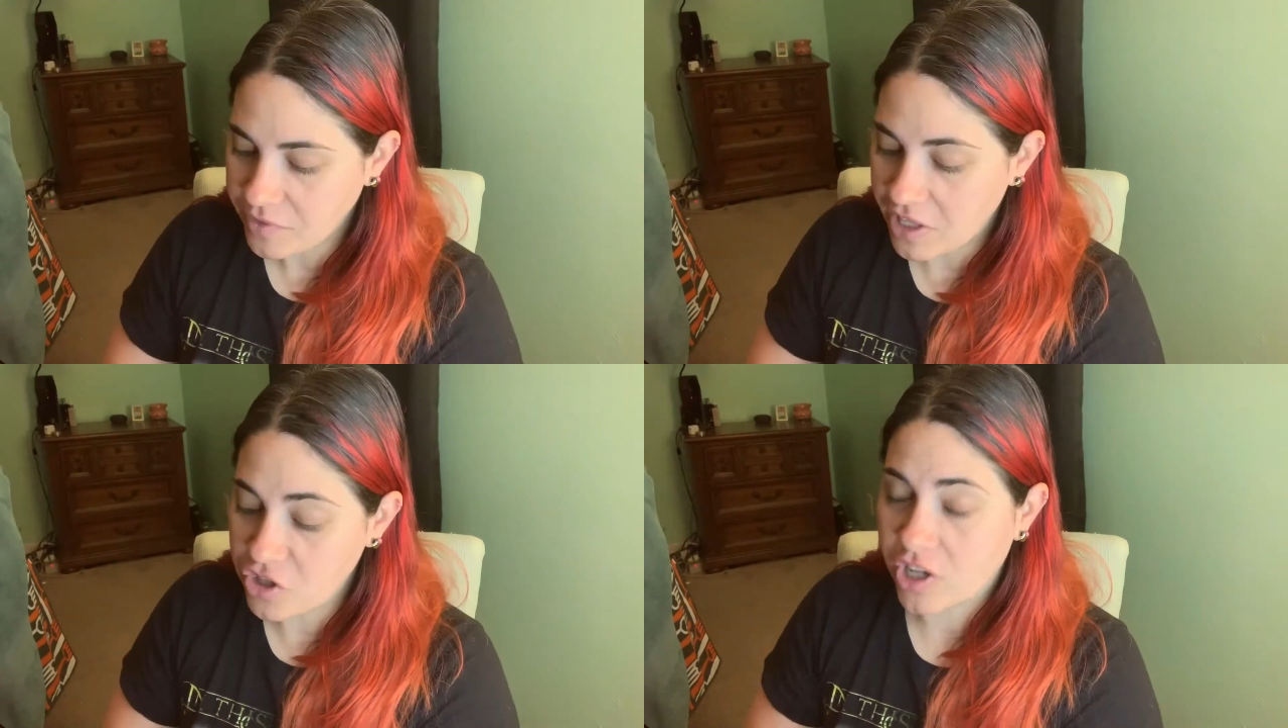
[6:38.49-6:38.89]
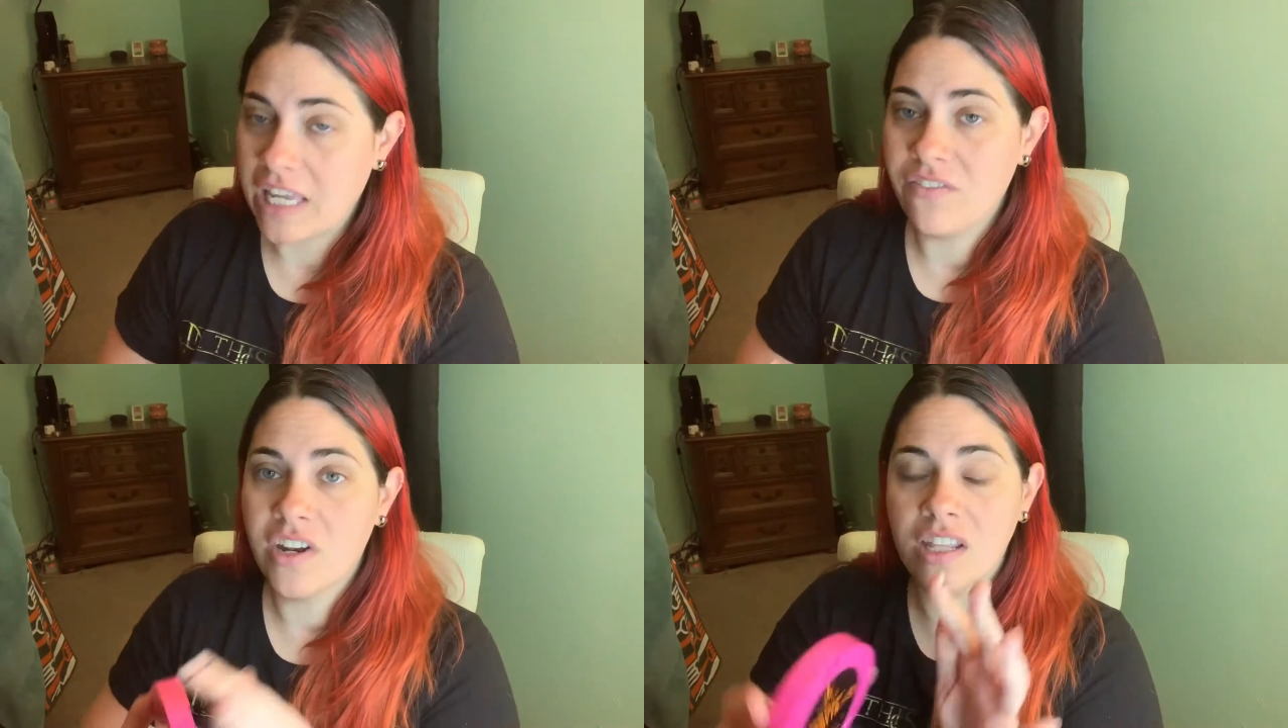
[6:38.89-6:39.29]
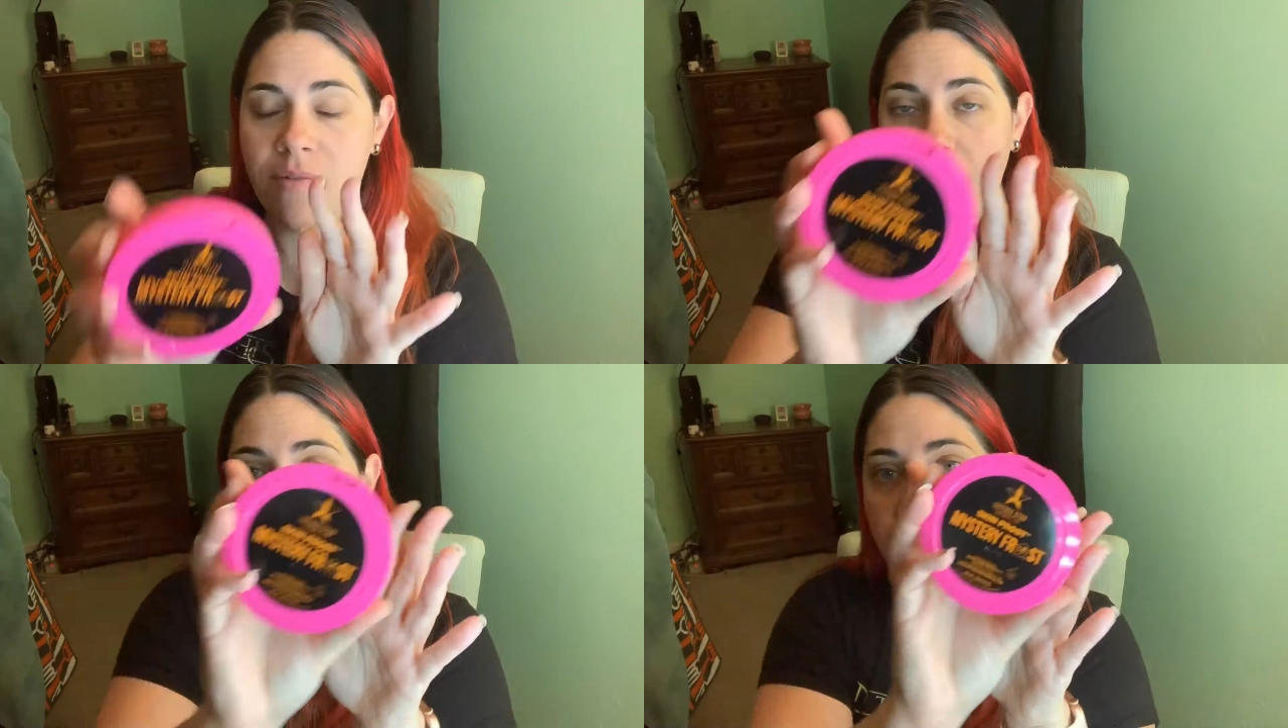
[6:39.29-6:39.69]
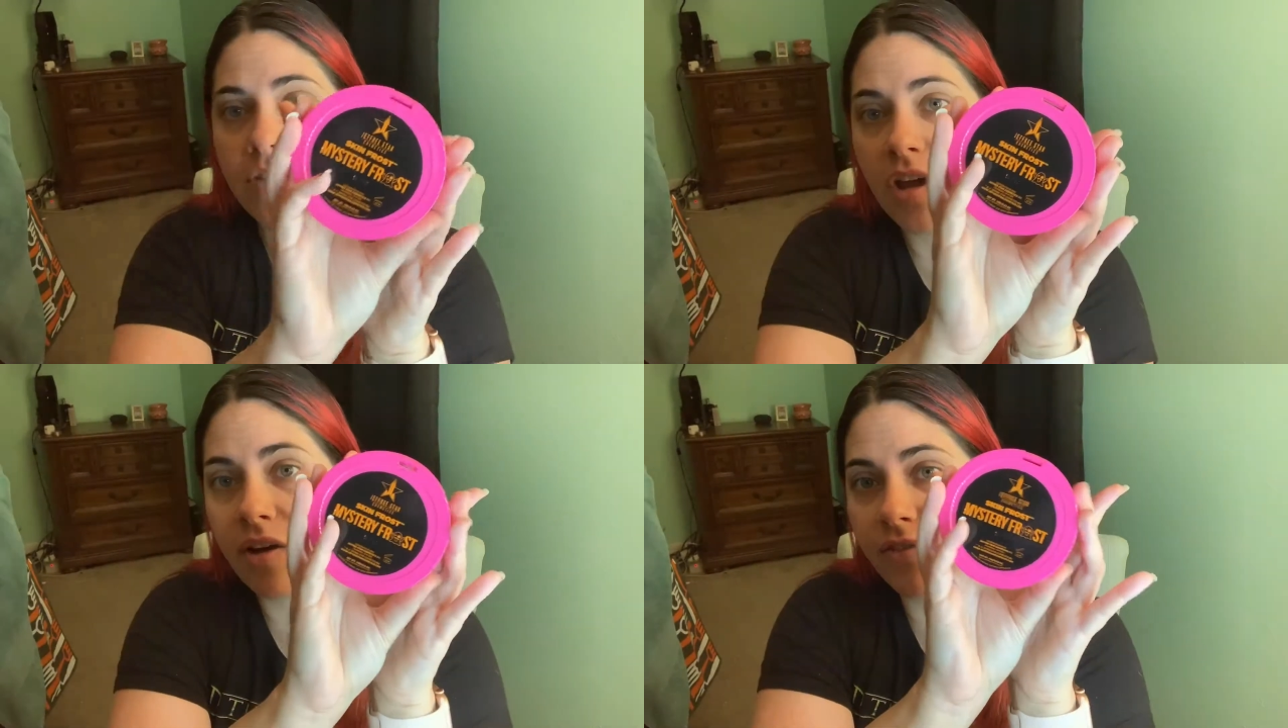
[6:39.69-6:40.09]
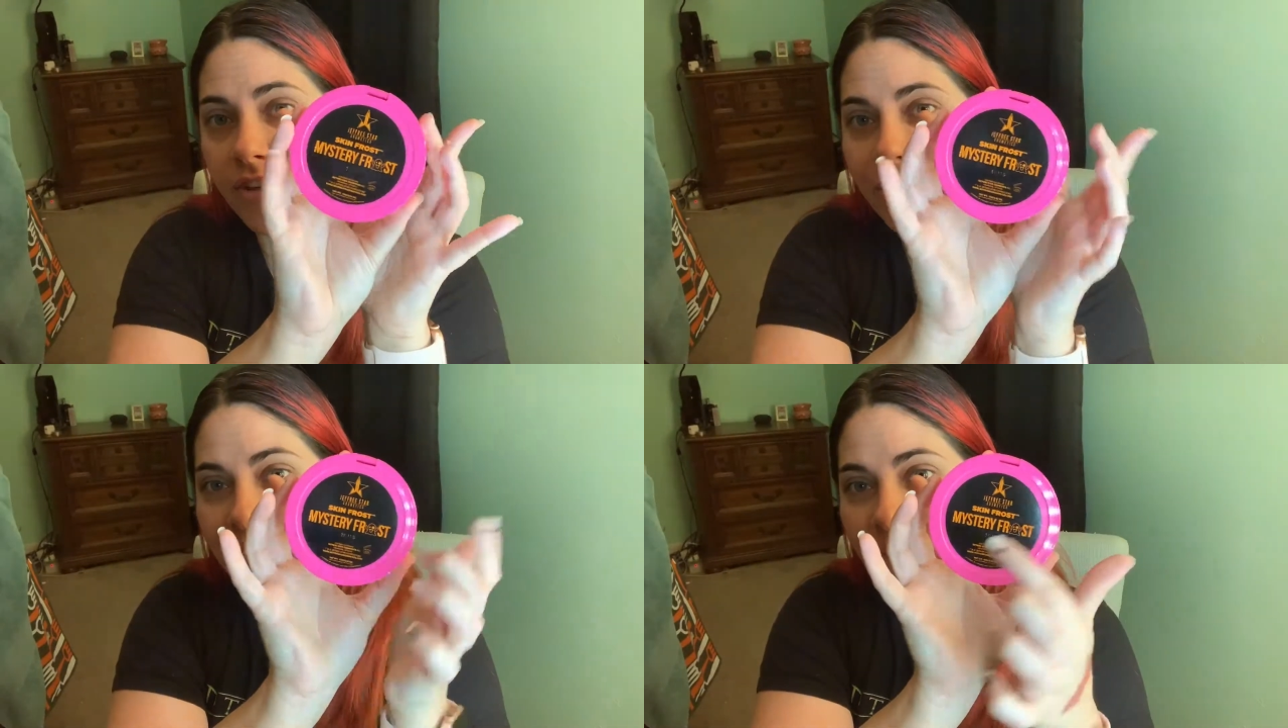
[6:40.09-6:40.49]
And look, even on the back of the
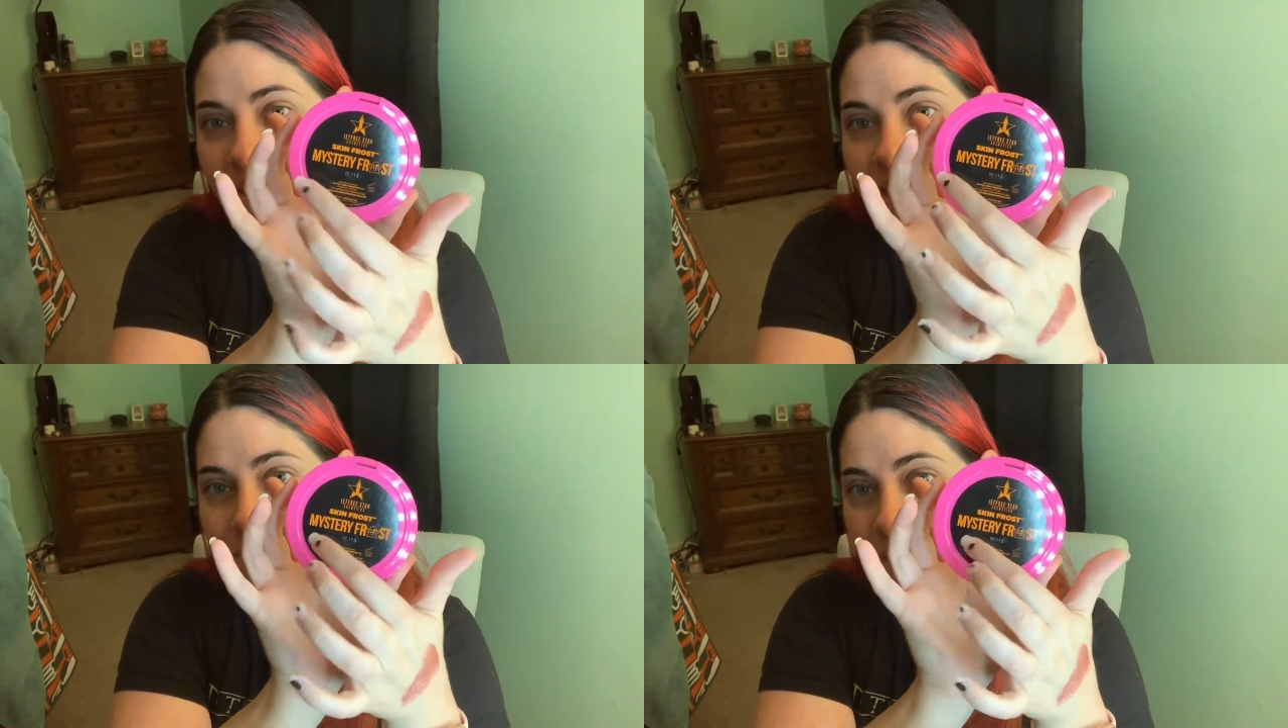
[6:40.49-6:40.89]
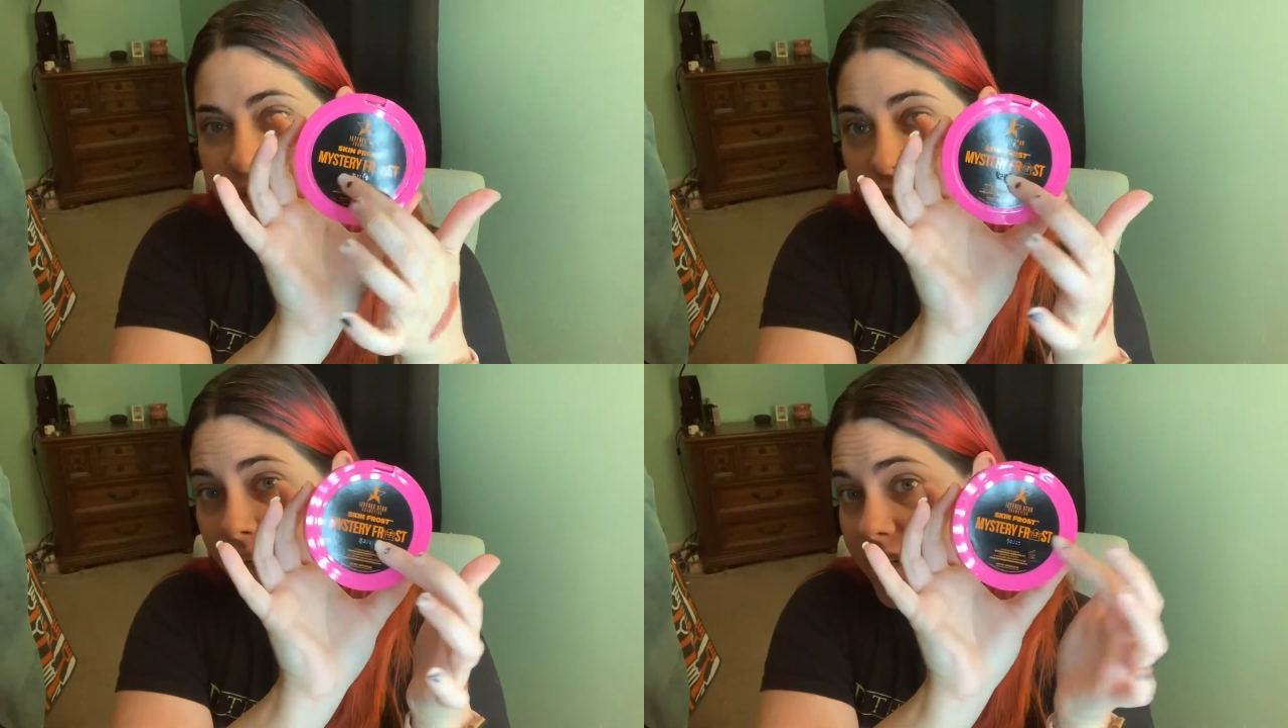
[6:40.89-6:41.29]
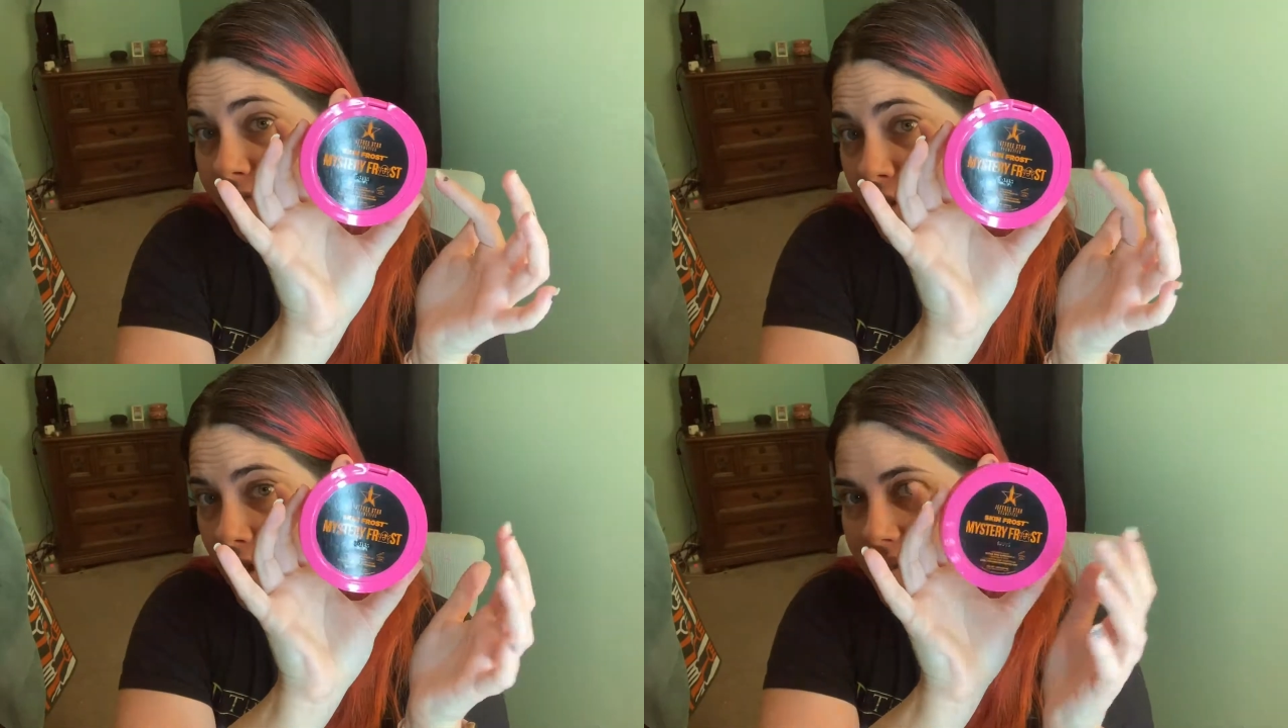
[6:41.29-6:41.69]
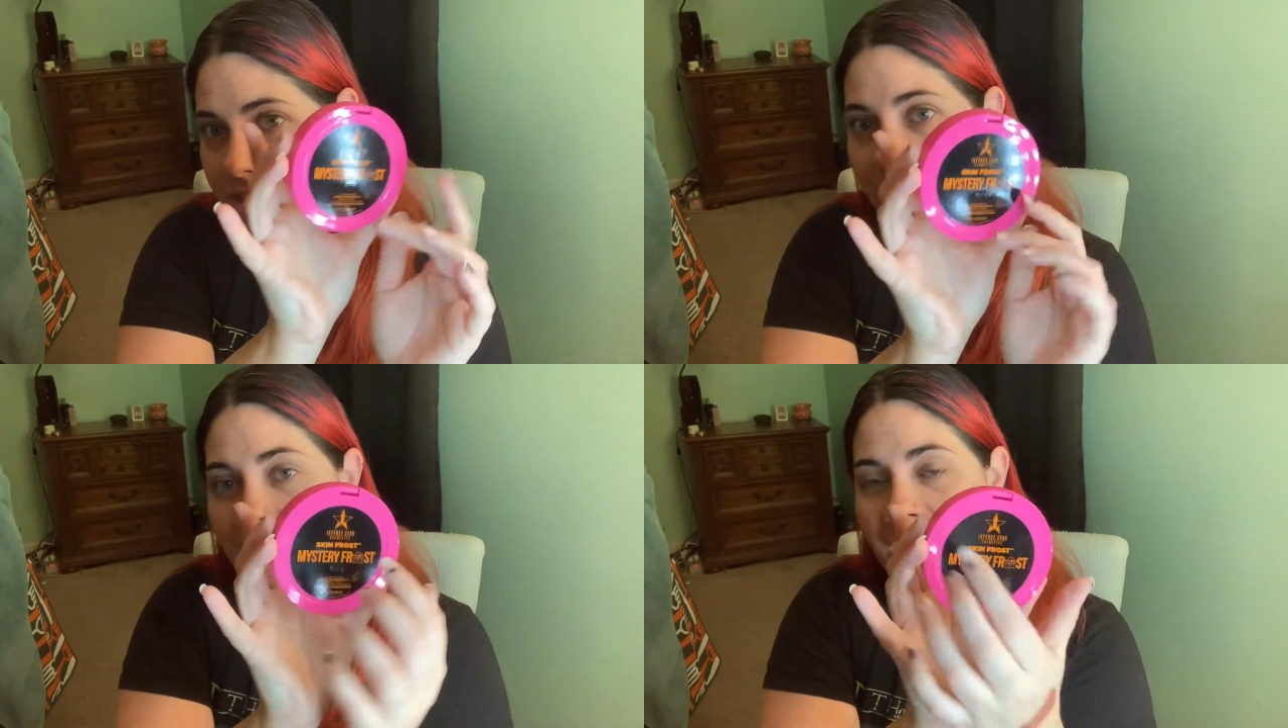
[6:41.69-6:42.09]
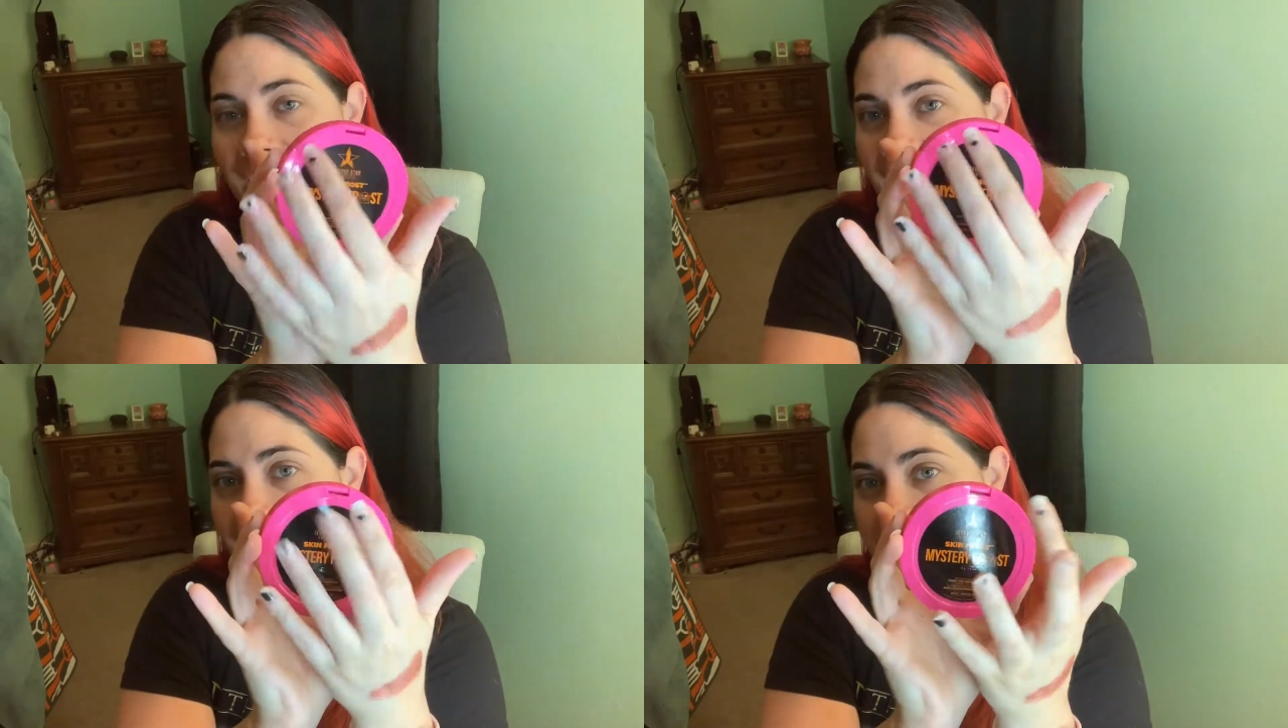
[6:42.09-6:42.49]
cover, it says Mysterious Frost, and
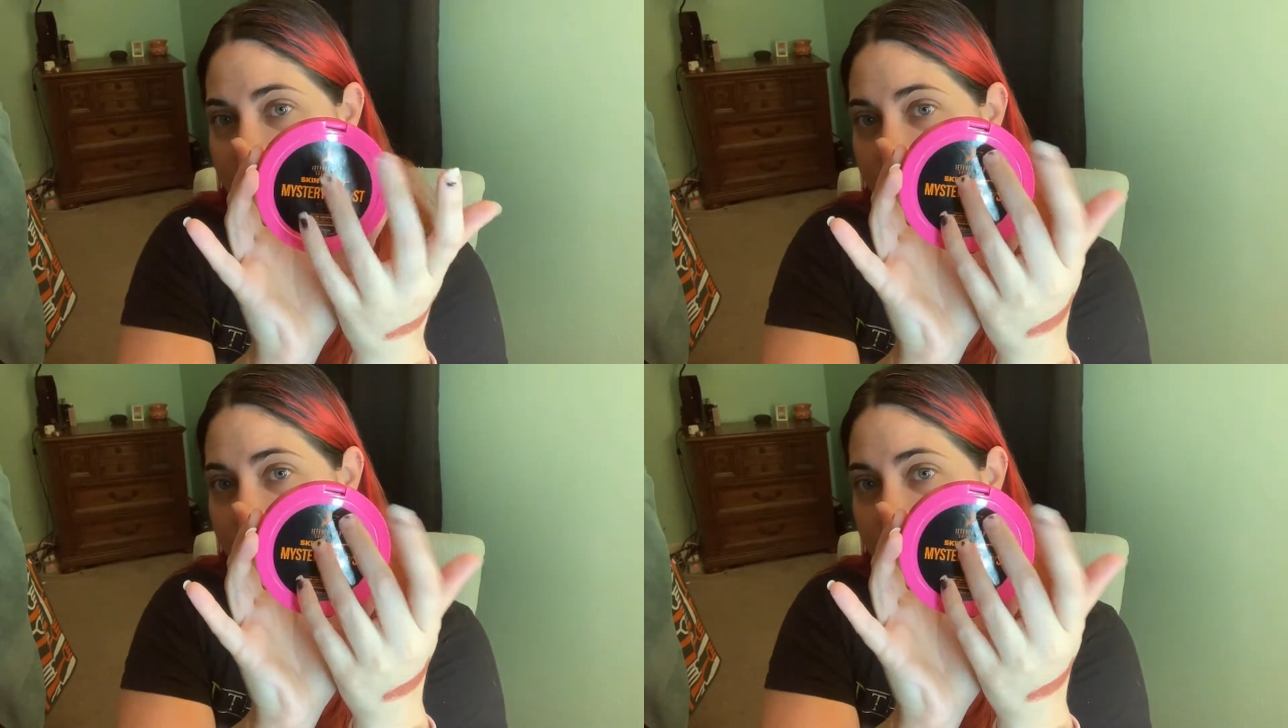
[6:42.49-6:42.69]
it has the